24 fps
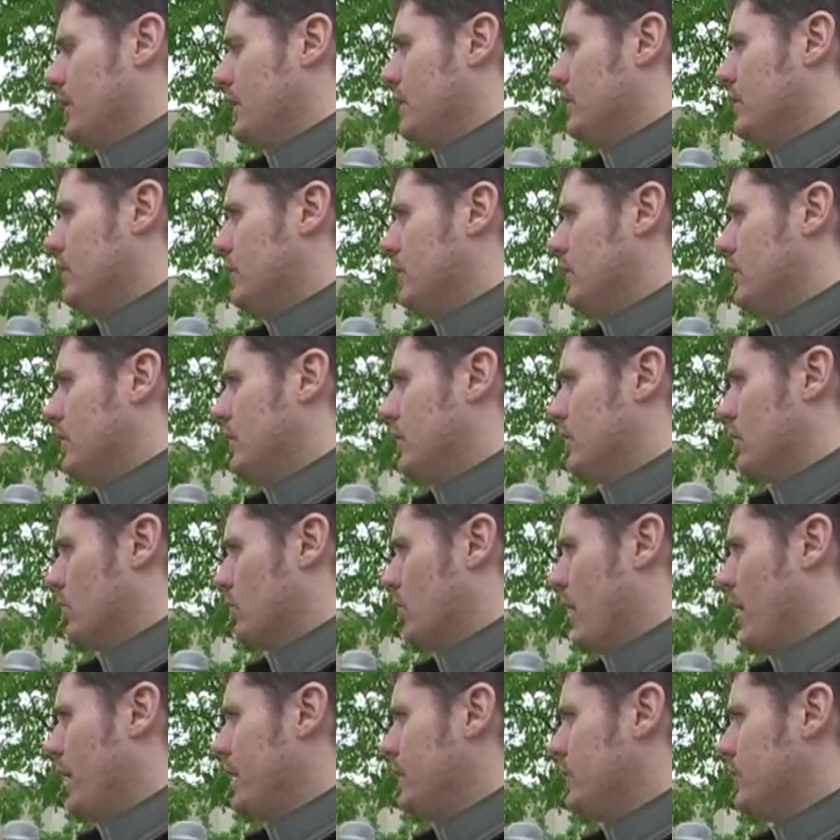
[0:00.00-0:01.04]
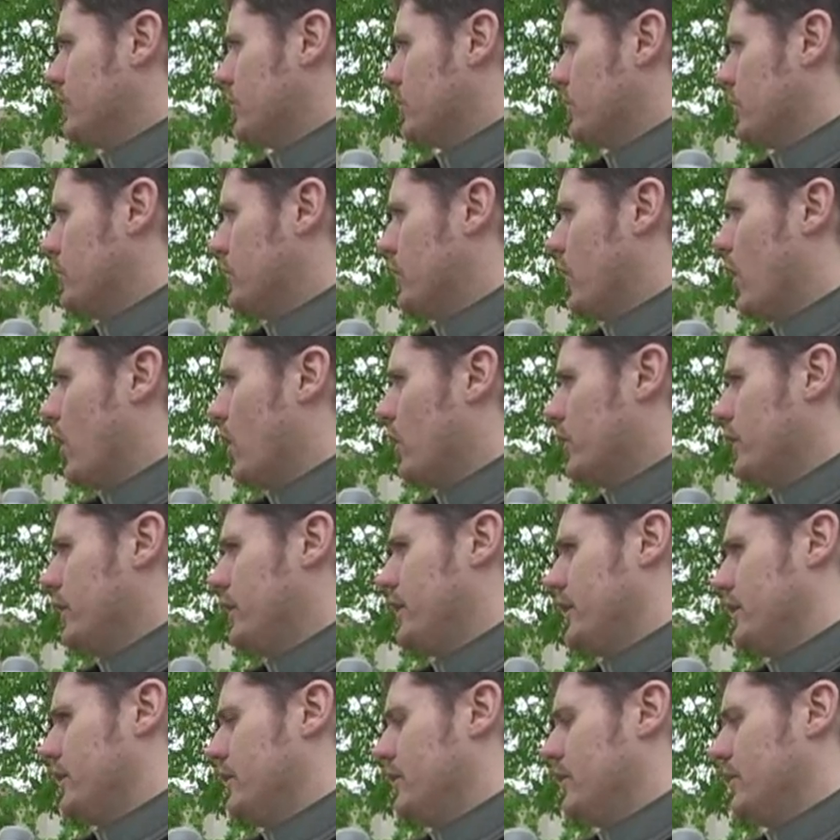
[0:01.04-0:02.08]
in the ridings that were
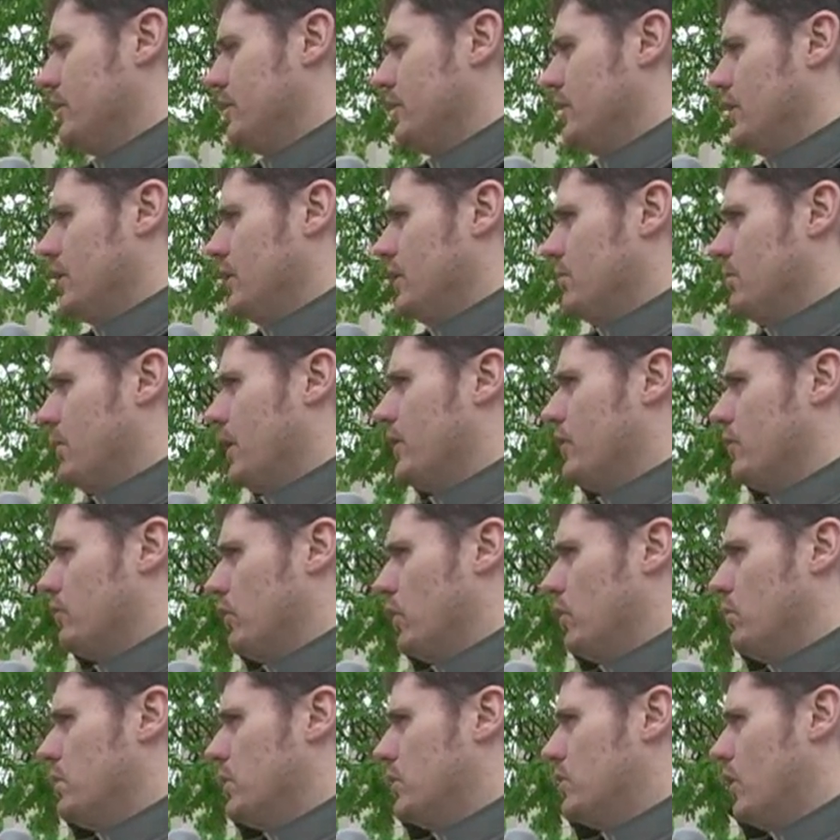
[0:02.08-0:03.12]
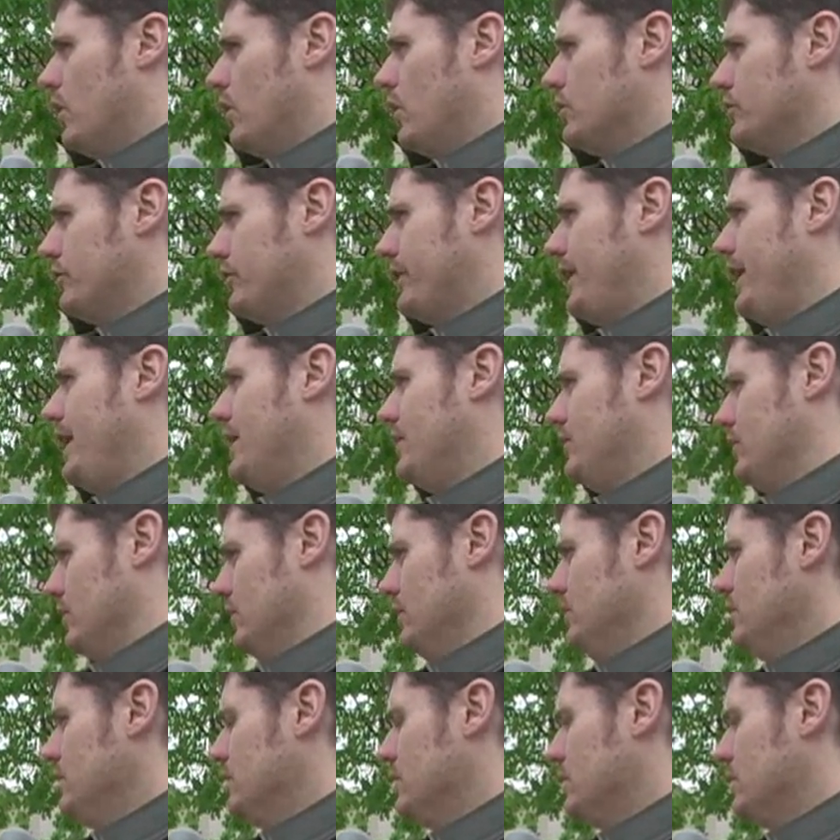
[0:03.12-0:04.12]
targeted by the robocall scandal,